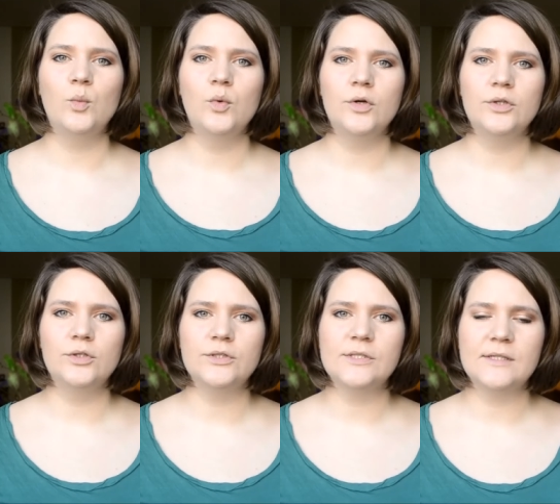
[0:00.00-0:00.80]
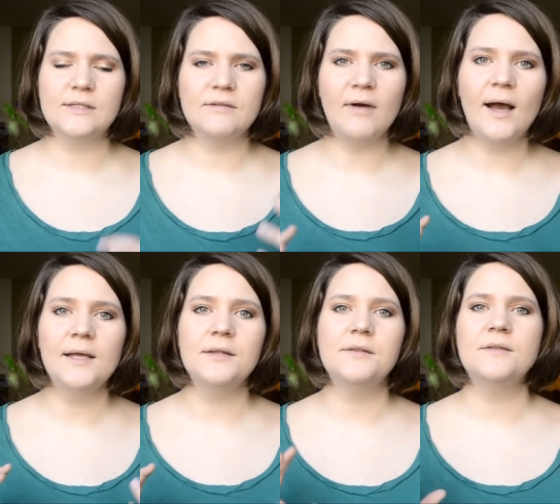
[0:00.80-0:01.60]
would
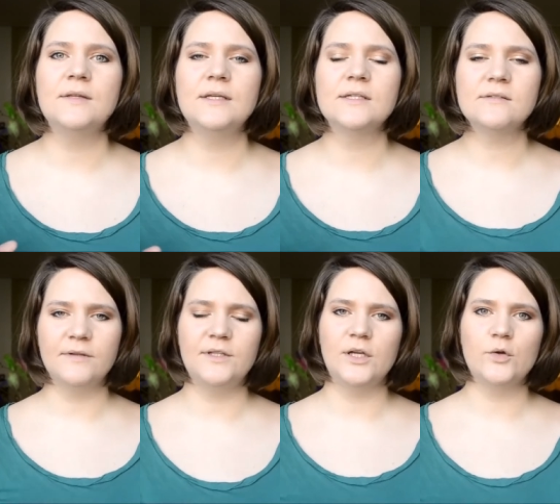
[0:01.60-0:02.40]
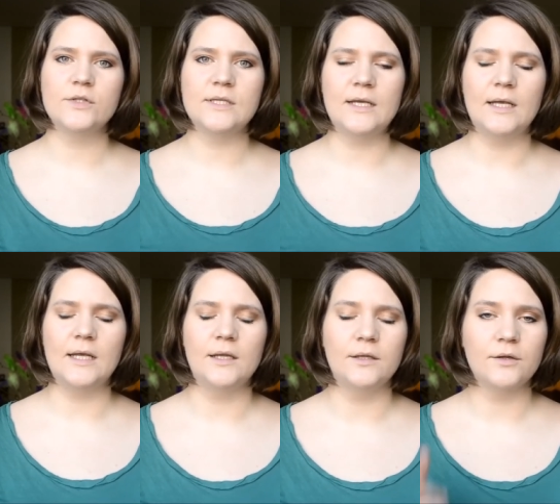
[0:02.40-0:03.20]
divide these videos
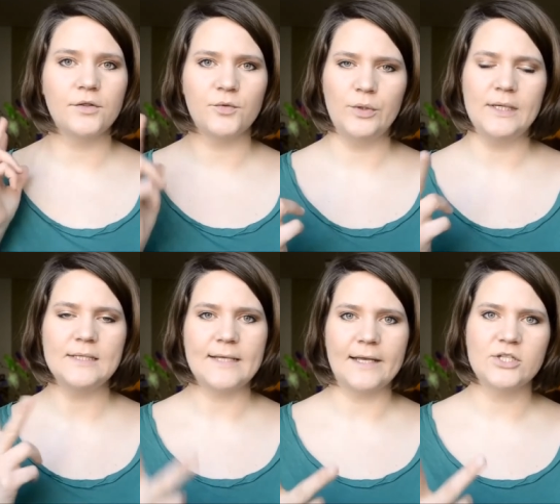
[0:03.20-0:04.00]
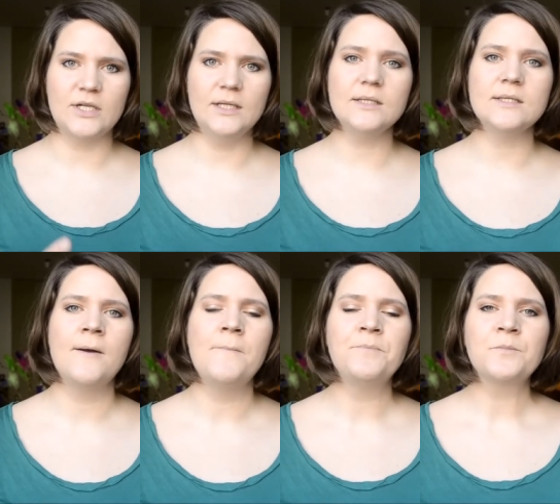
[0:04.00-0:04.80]
in three sections.
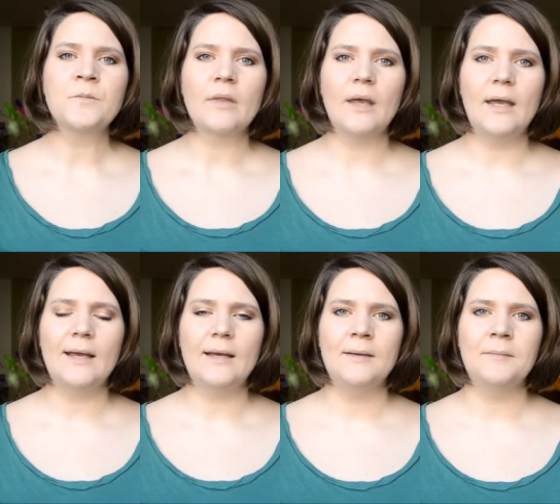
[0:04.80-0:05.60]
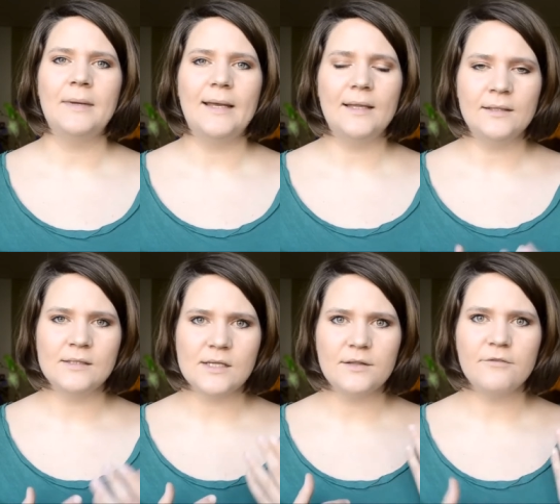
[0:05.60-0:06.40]
Um, and
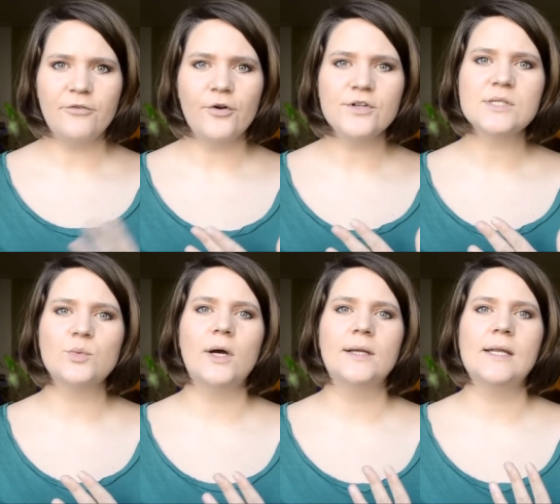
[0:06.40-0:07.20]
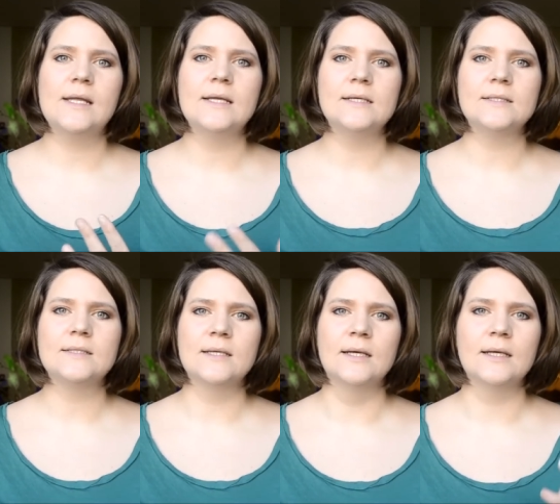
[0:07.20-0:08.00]
the first one
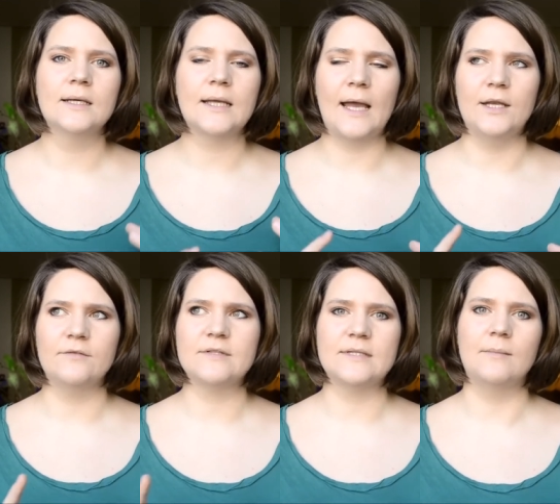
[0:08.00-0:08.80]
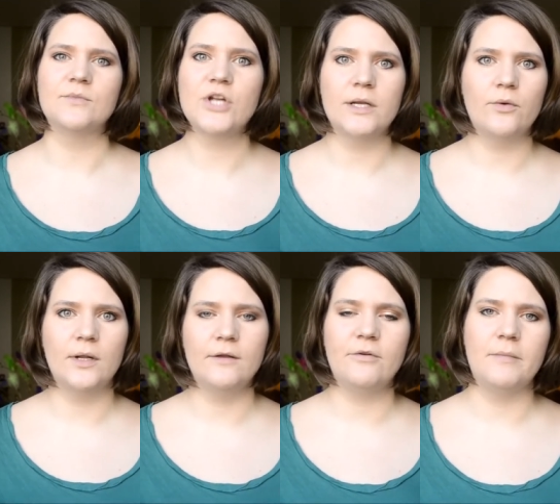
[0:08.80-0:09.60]
is kind of some general
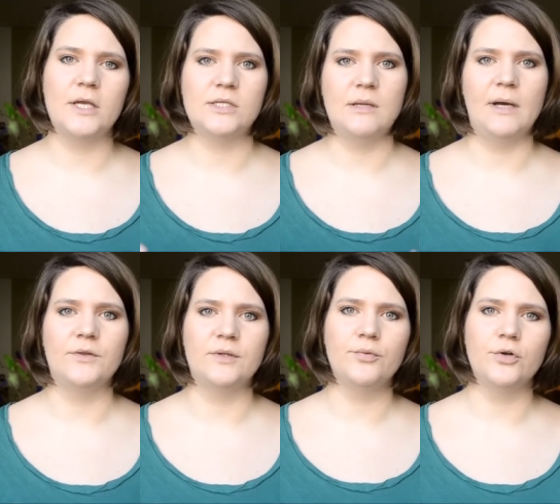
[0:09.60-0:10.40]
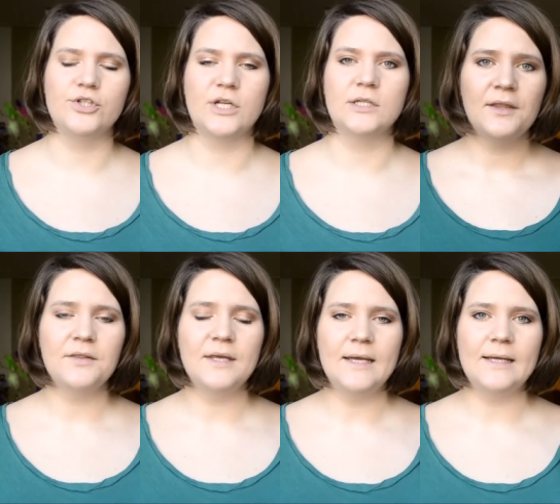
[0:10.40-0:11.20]
information about the project.
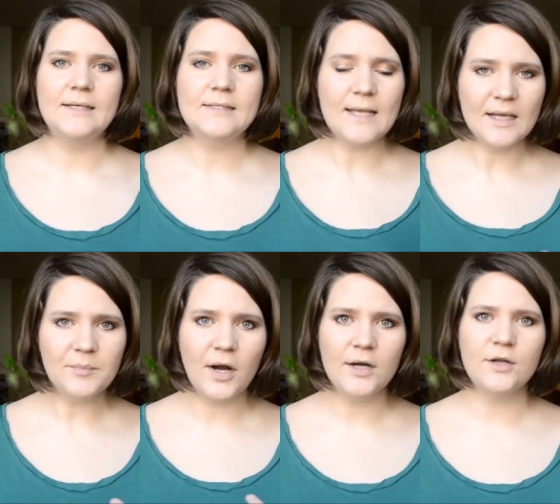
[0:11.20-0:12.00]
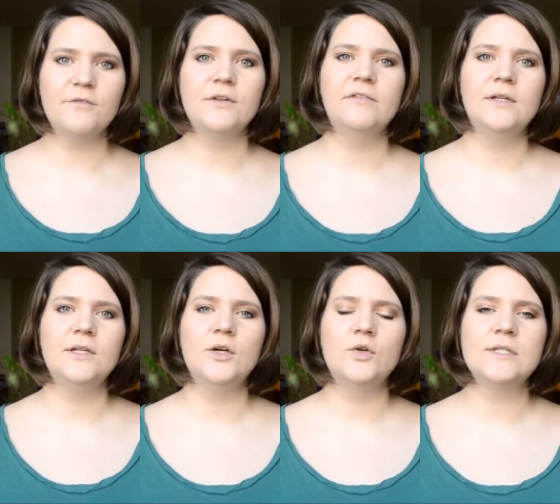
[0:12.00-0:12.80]
The second part of the
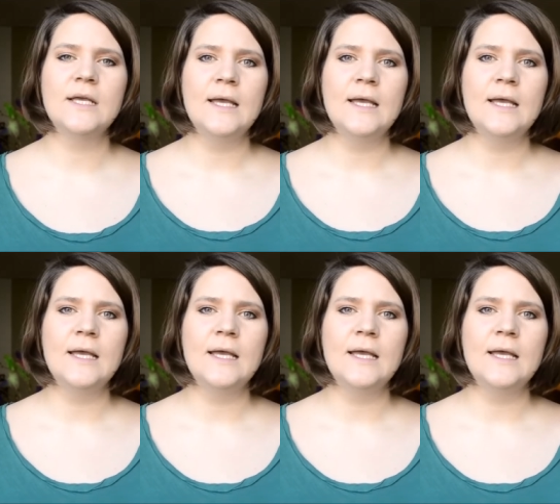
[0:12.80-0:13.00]
videos